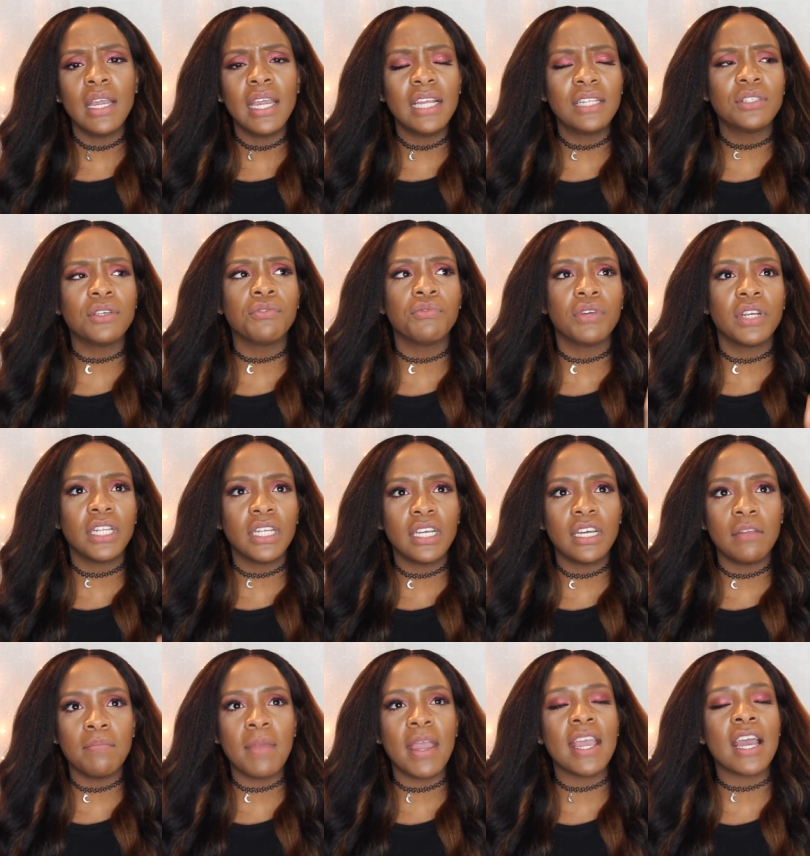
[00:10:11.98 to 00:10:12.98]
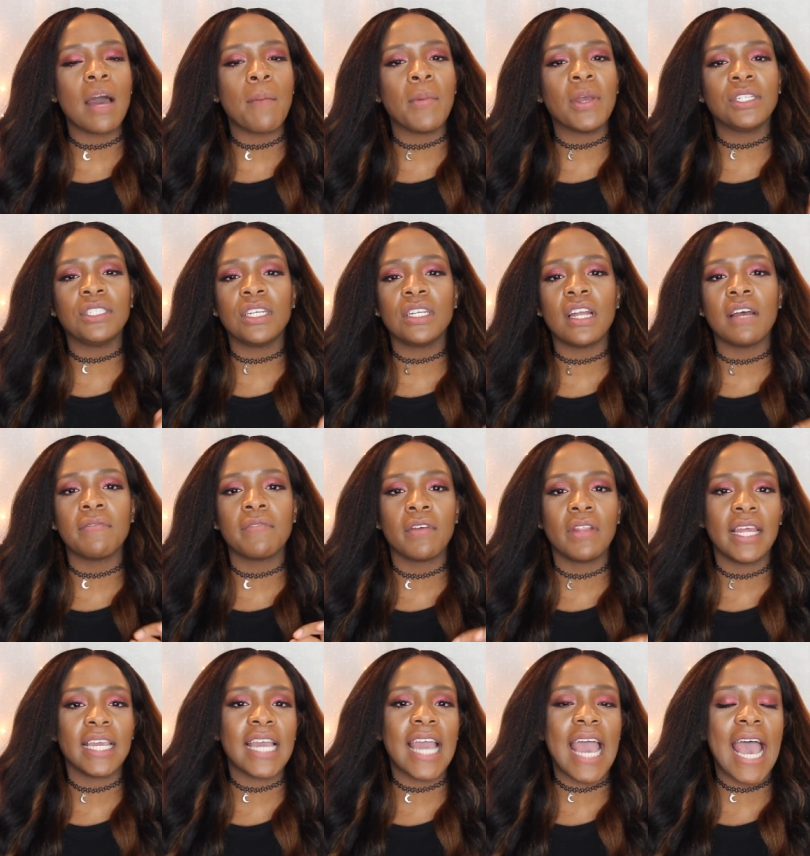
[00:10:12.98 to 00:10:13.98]
It's a really good makeup. I did not
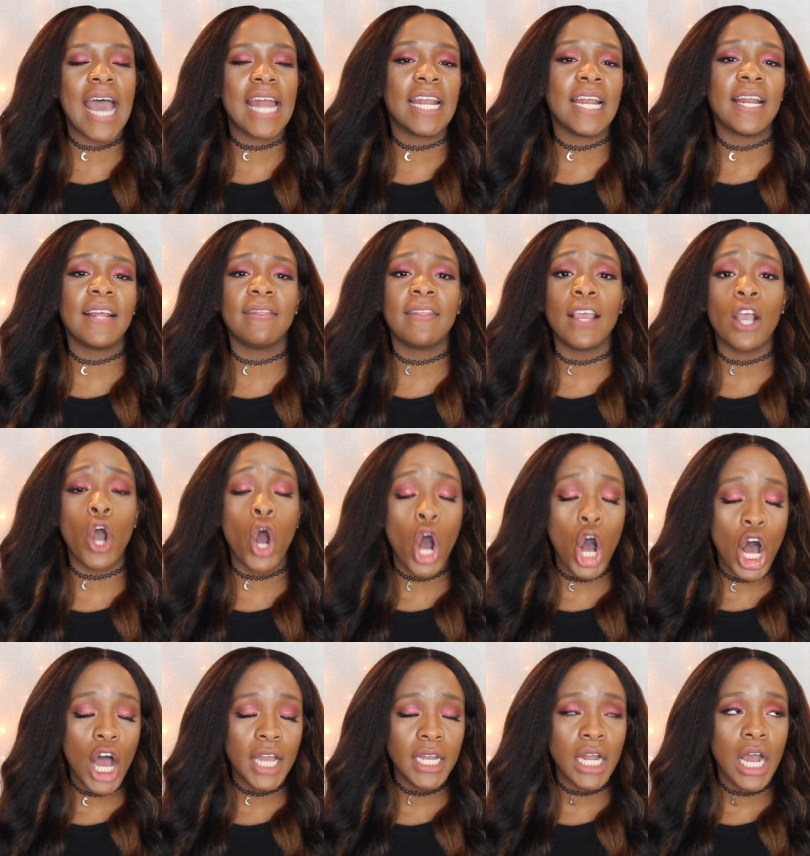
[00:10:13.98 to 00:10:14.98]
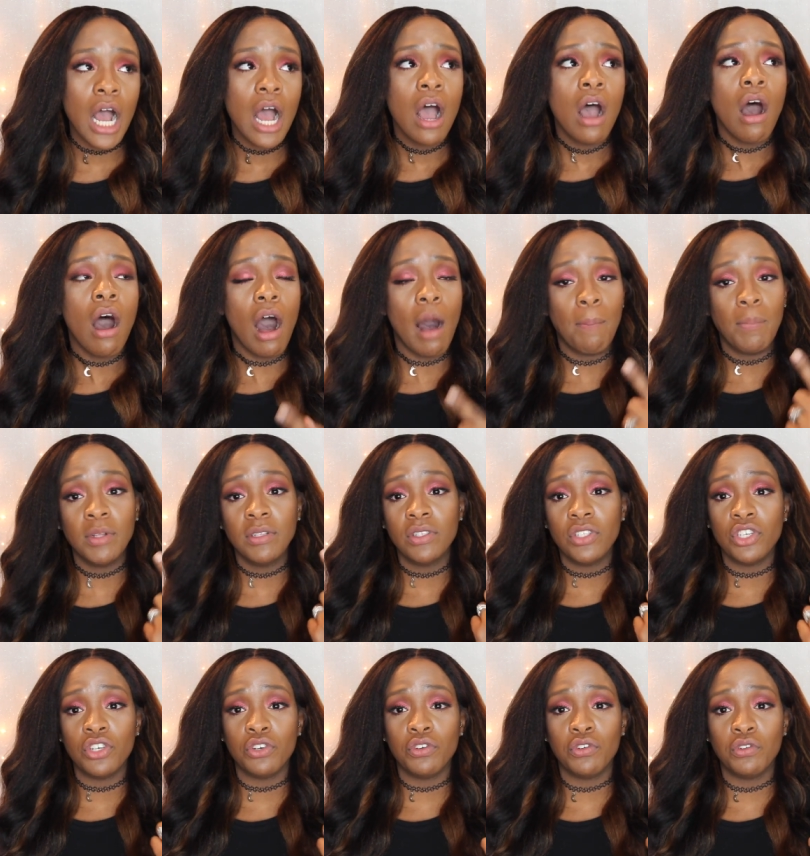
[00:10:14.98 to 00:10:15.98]
feel like I had anything on up
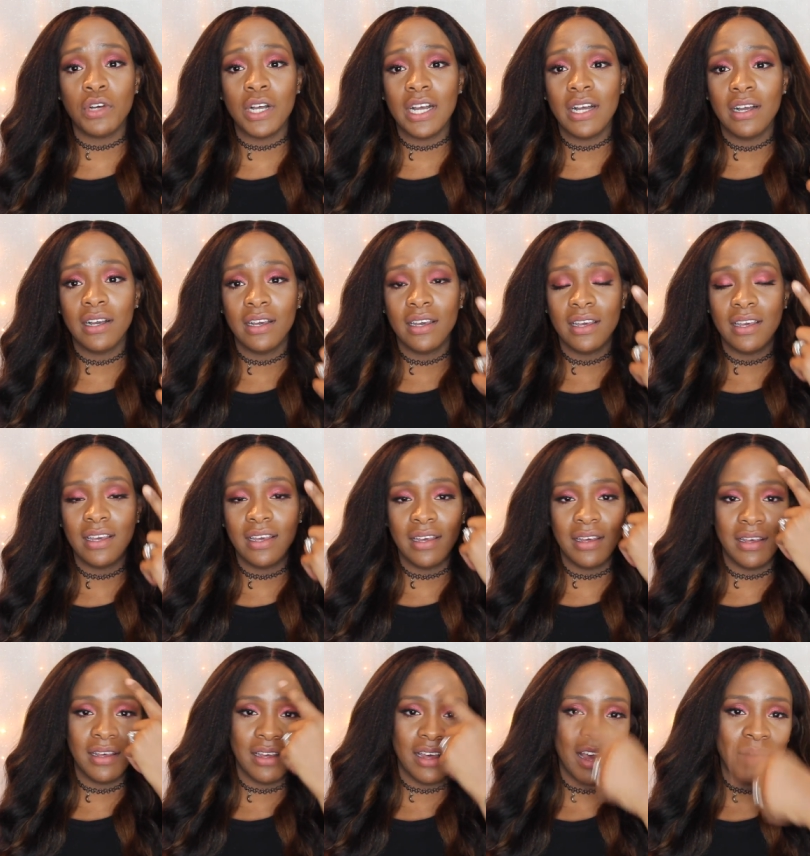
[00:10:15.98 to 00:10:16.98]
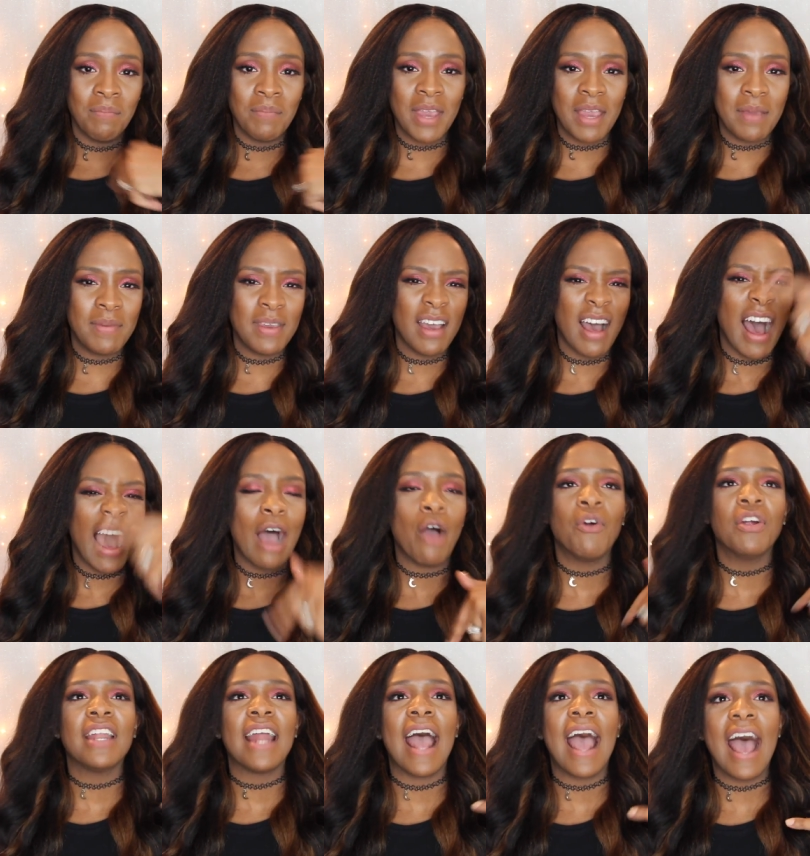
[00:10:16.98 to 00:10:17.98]
until maybe an
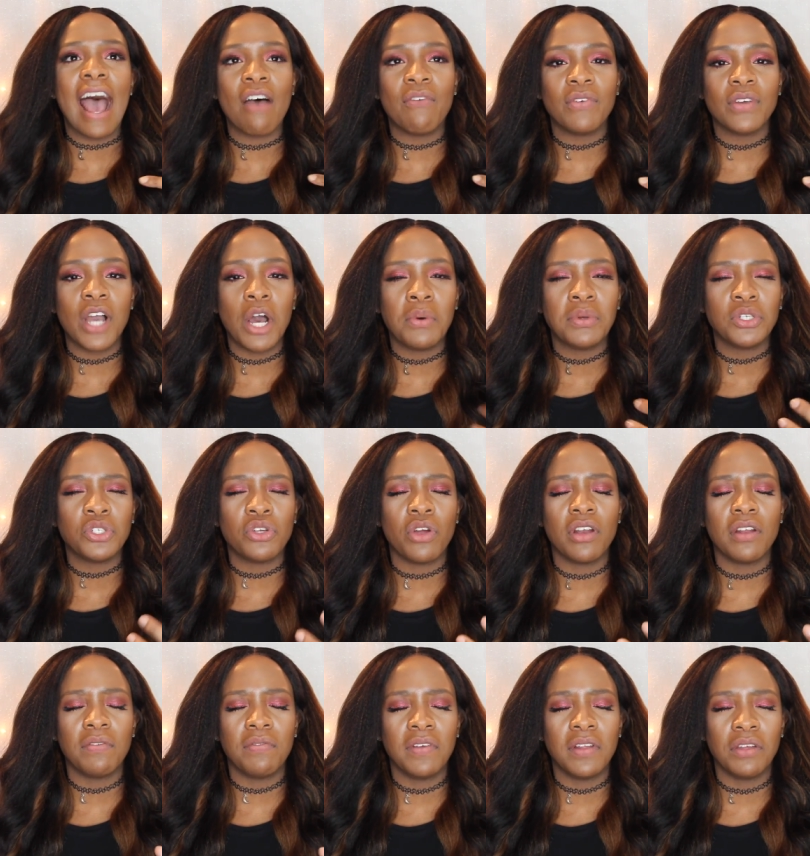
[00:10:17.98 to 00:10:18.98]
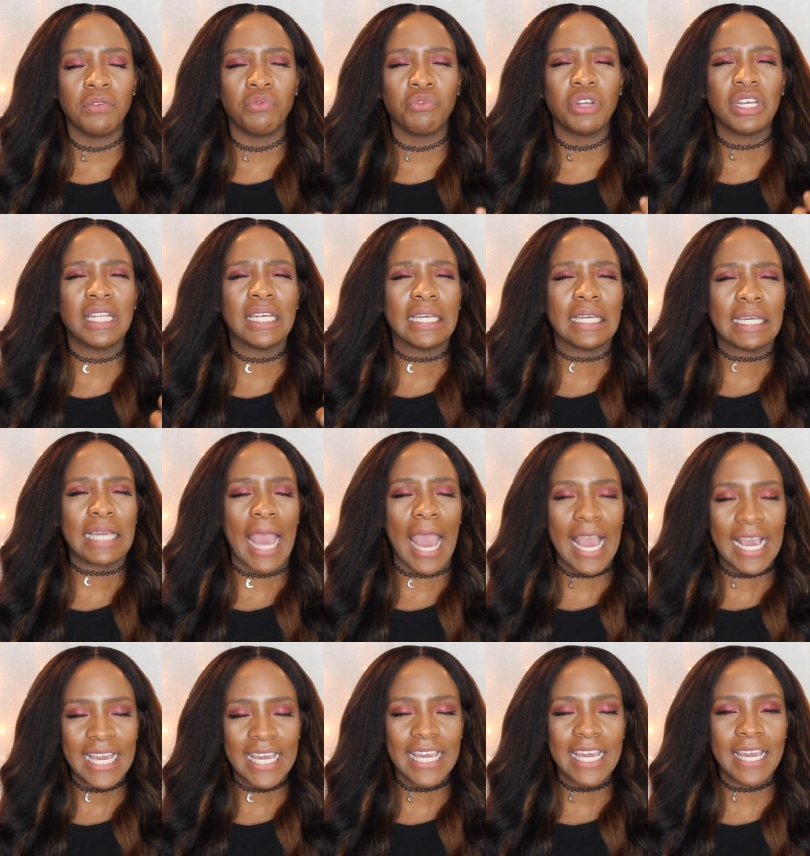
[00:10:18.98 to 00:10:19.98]
hour and a half ago. It started feeling really
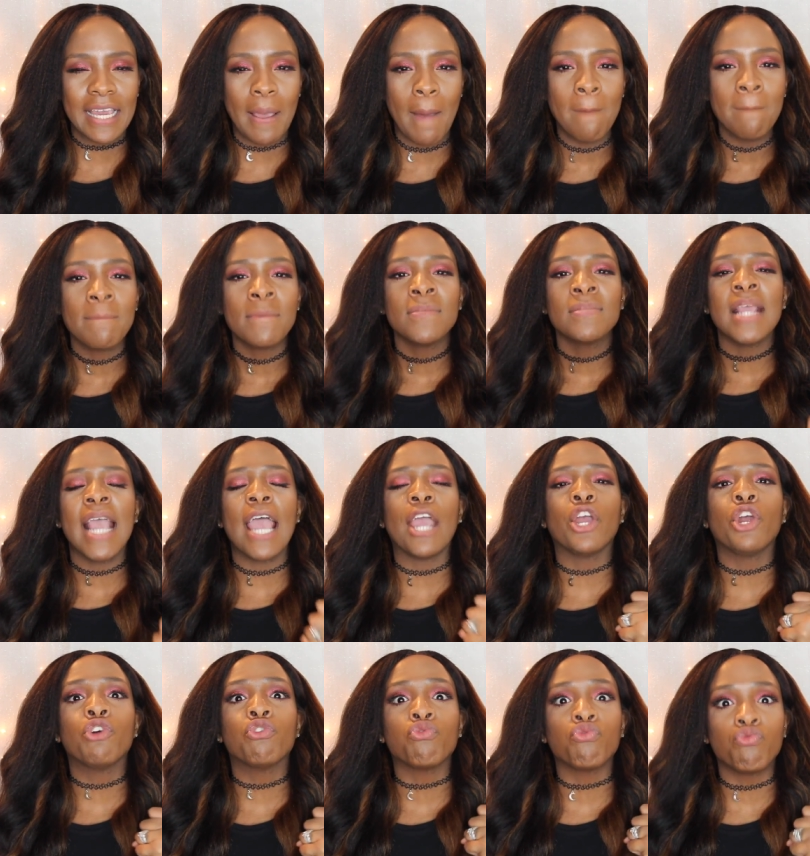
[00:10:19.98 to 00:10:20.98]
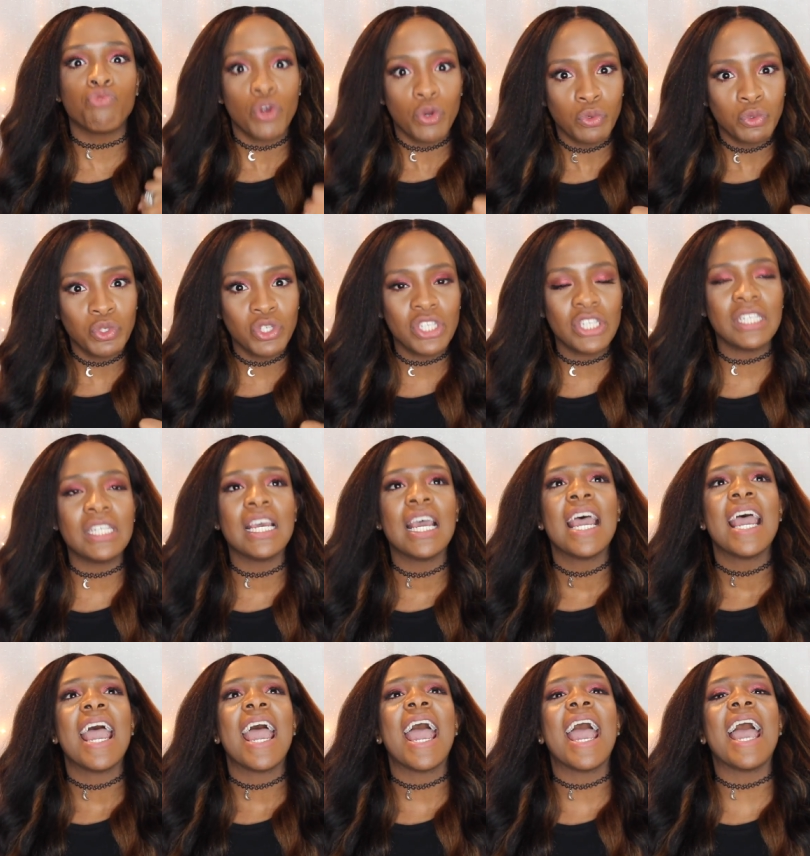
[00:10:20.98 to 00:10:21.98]
cakey and gross
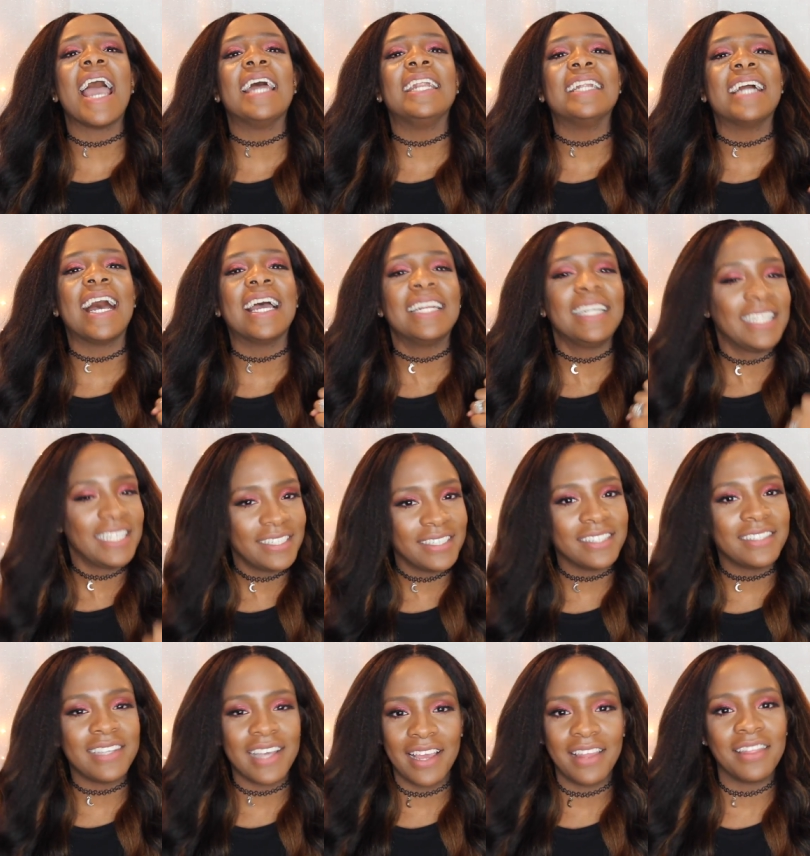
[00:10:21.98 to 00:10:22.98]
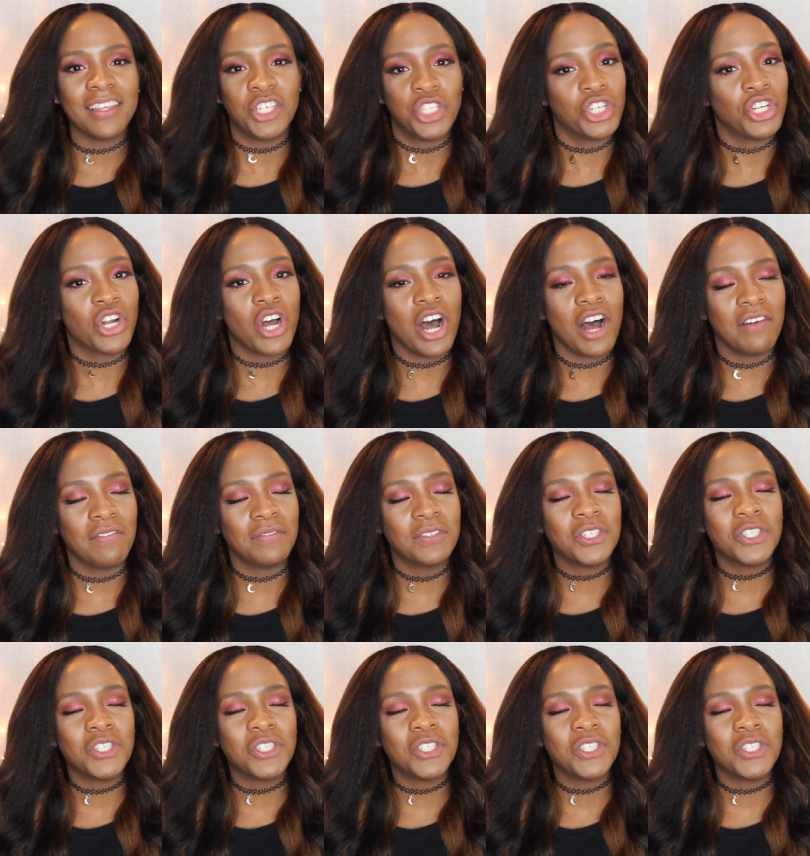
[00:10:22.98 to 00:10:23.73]
and I need to take this shit off.